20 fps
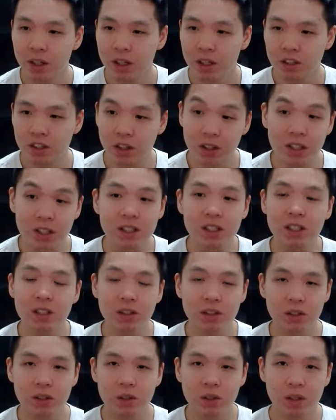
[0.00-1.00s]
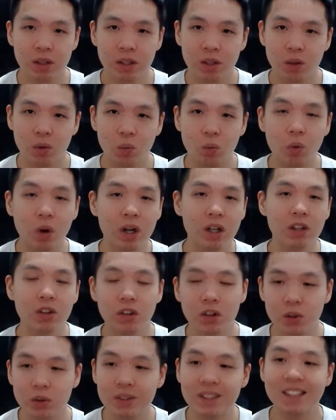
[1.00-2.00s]
So this is one of
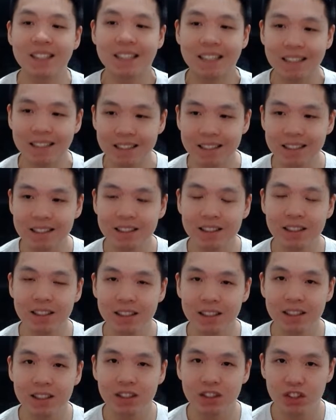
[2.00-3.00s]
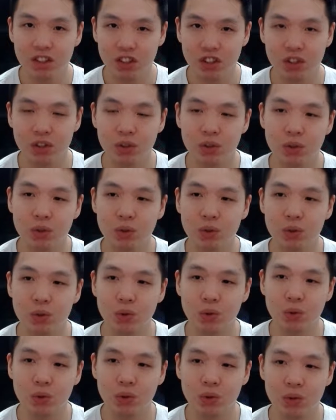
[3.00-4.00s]
those easy
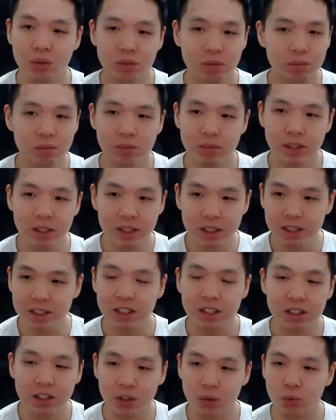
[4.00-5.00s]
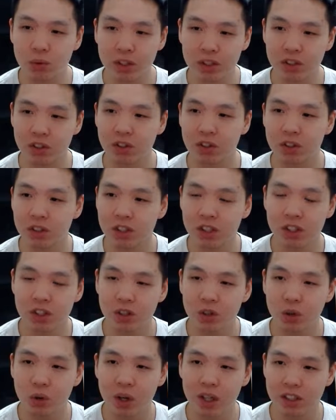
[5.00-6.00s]
to easy to research
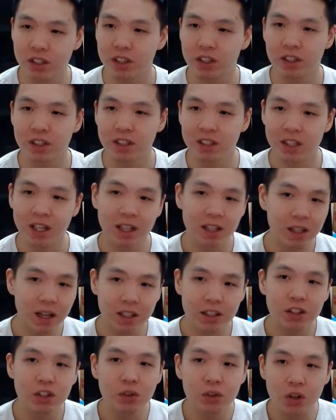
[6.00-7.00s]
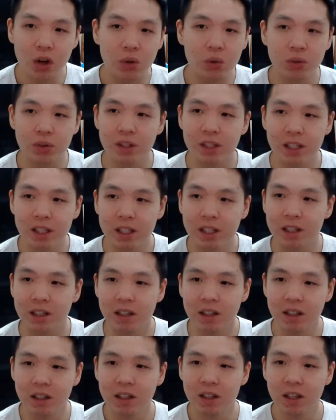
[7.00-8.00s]
questions, and and you don't
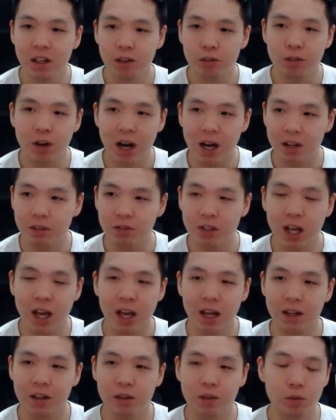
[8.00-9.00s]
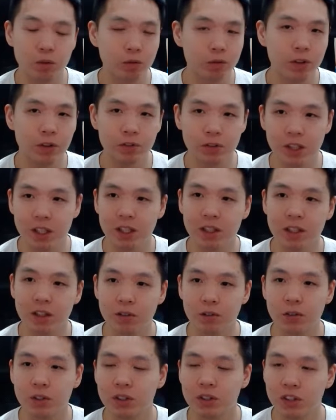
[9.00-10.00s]
need 5, 10, 15
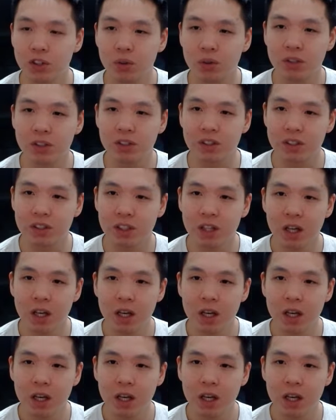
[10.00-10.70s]
different sources.